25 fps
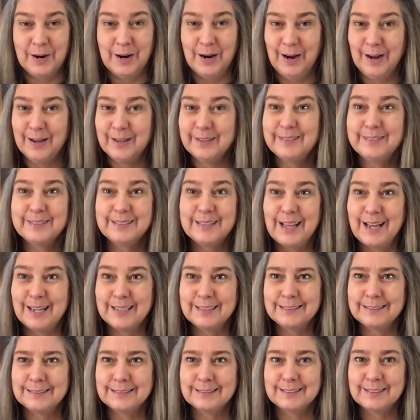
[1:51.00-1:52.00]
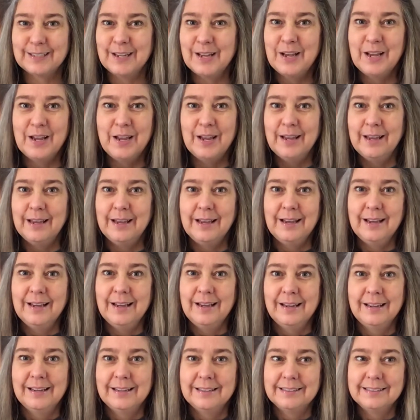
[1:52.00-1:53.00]
box last
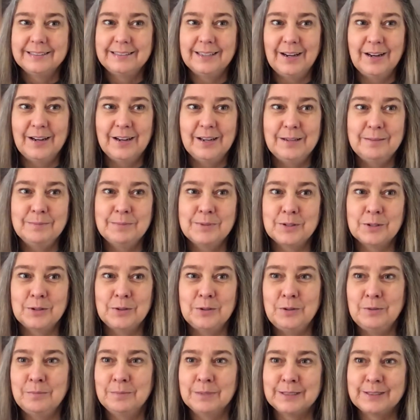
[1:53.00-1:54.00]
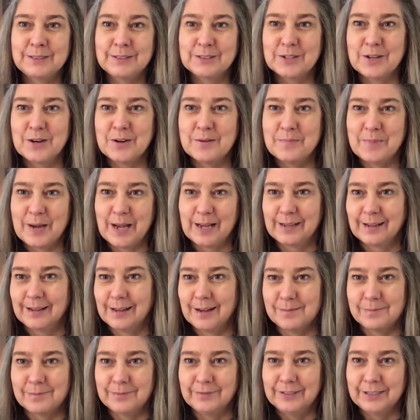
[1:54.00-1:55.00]
time, so you must have gone back a
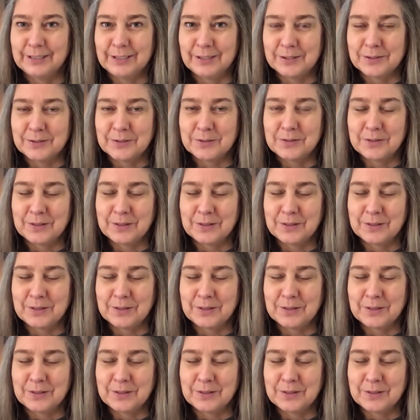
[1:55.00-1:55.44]
couple videos.